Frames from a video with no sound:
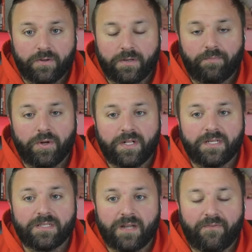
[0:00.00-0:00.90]
to put
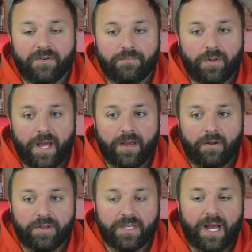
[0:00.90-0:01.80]
this stuff in play all
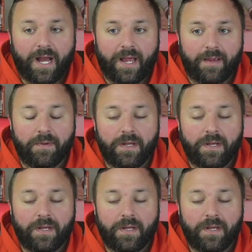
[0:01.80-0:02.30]
the time